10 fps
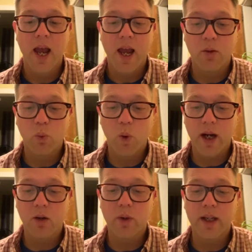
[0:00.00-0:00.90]
and
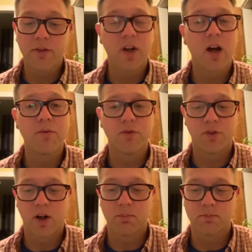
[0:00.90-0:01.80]
where we have come
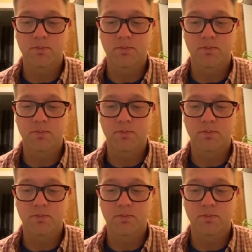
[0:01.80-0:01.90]
from.